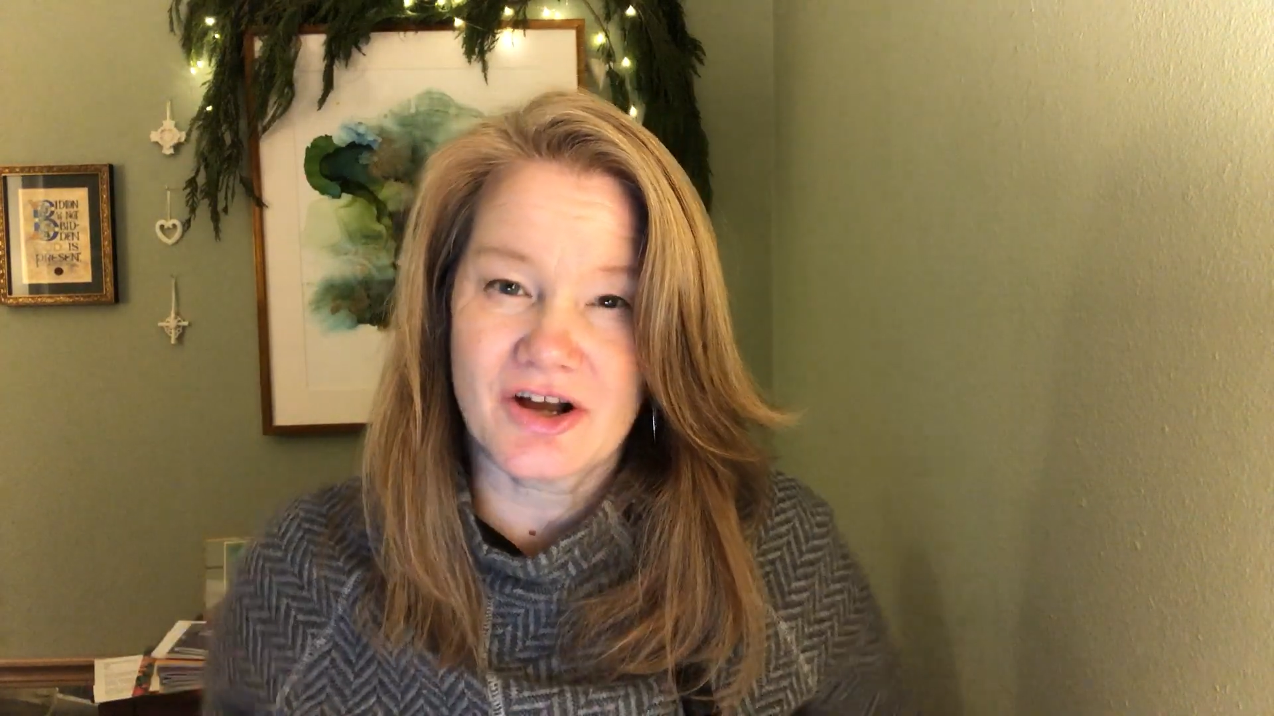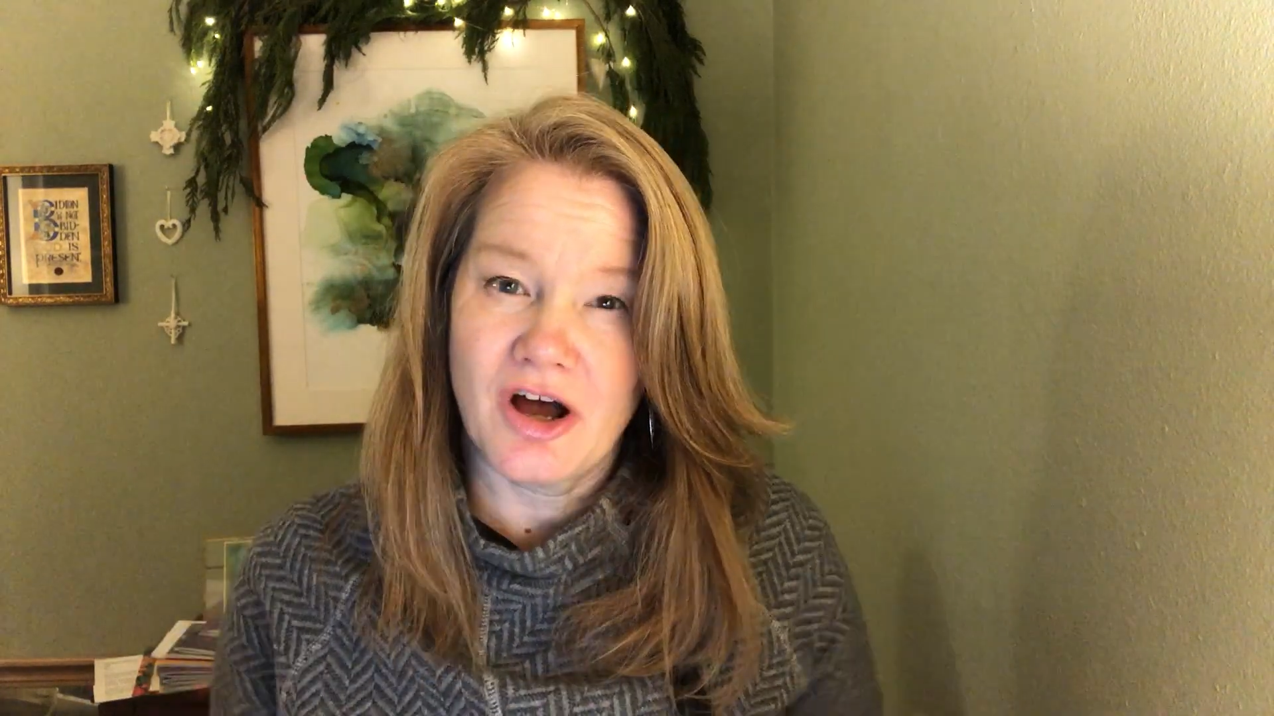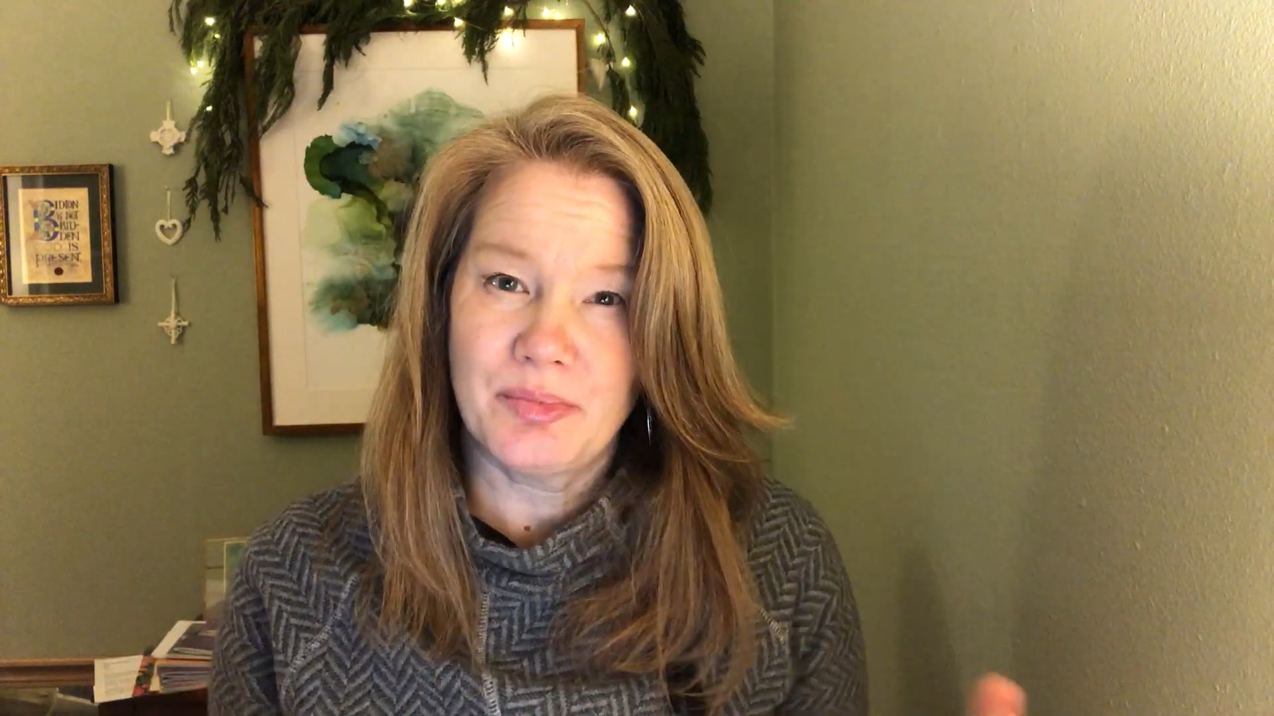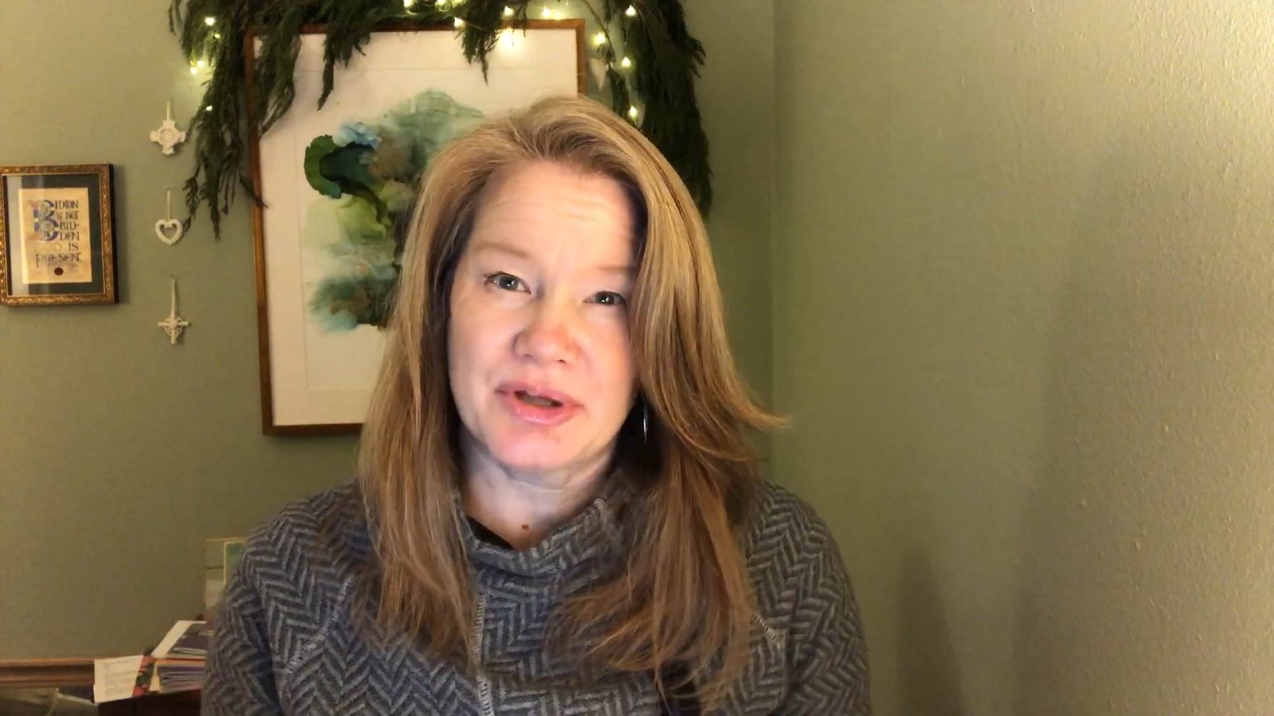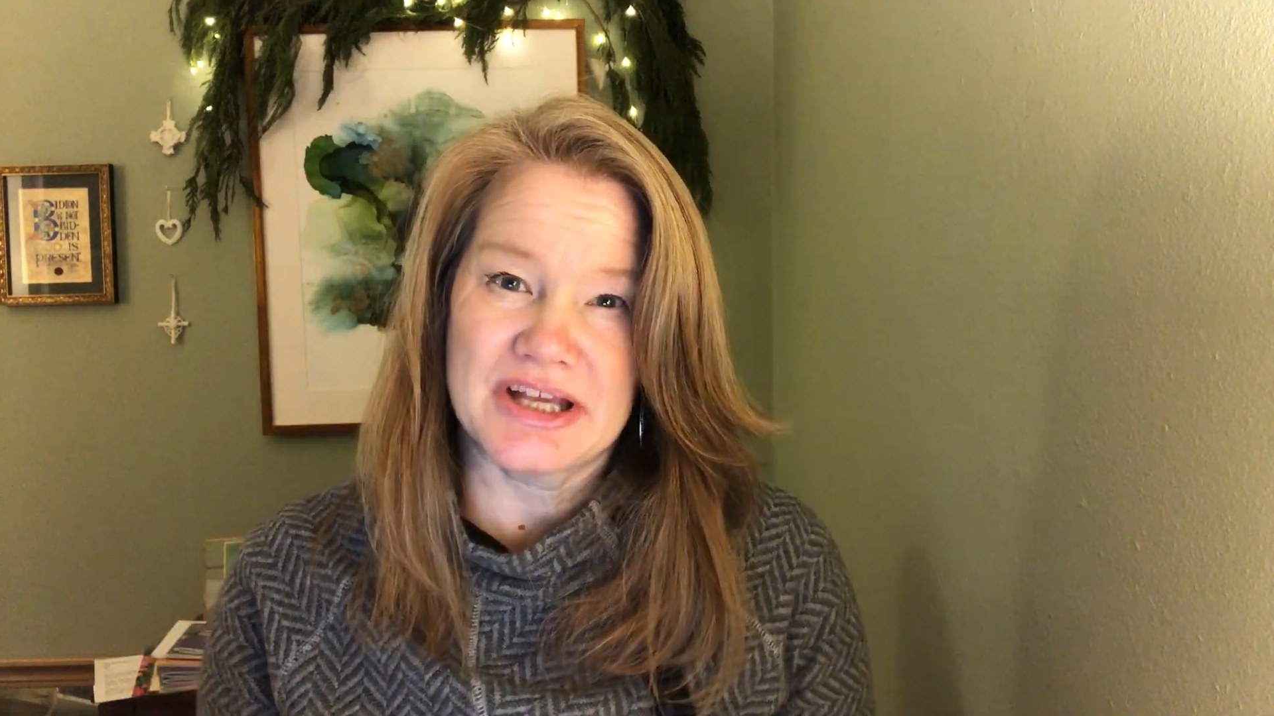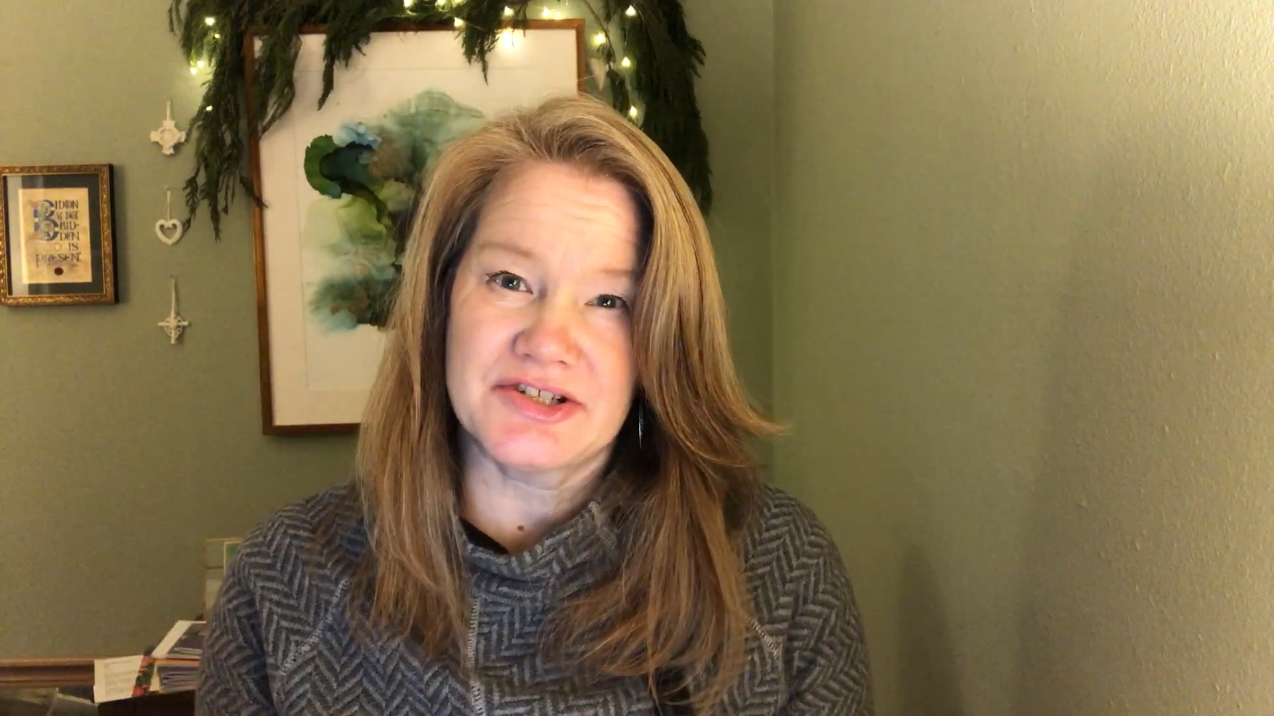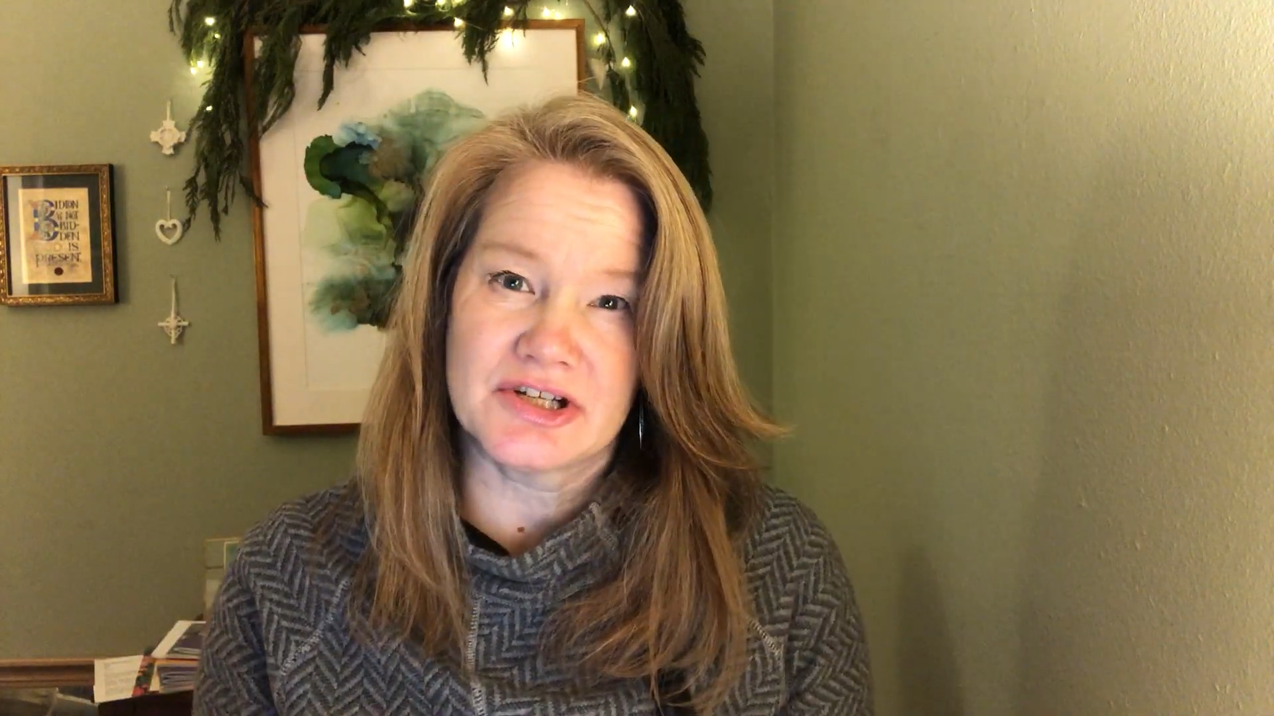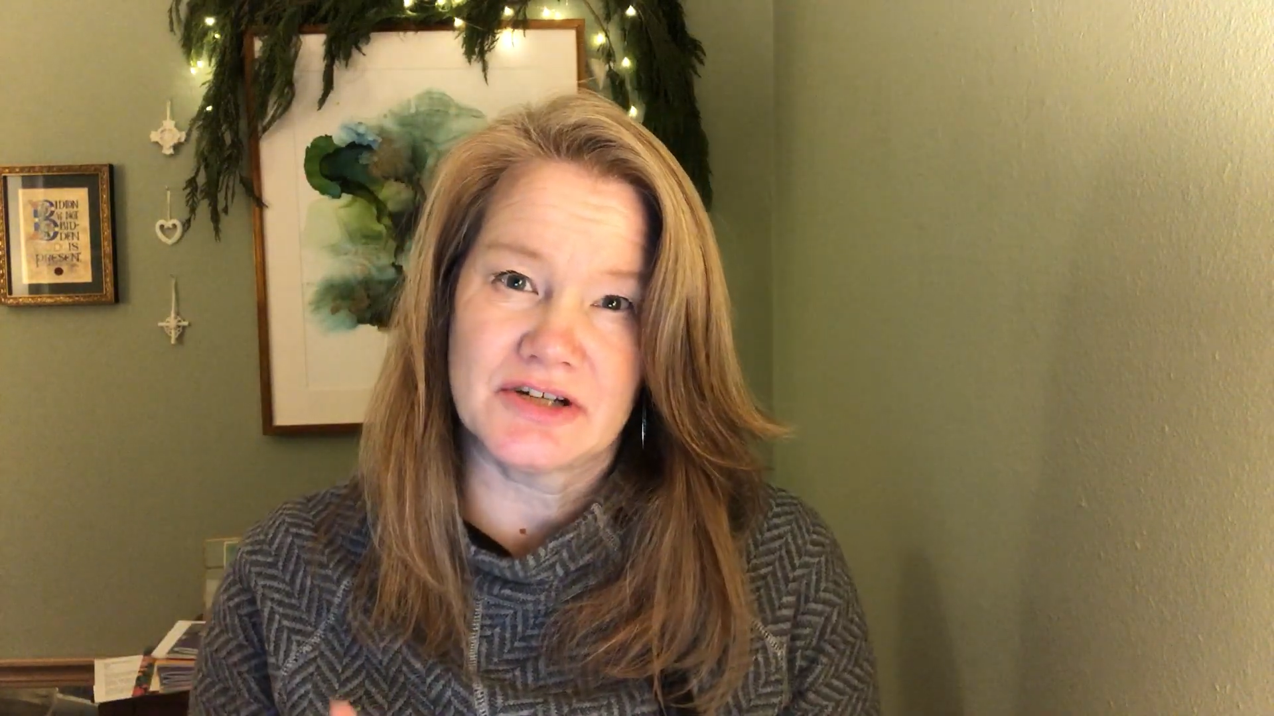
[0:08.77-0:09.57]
compilation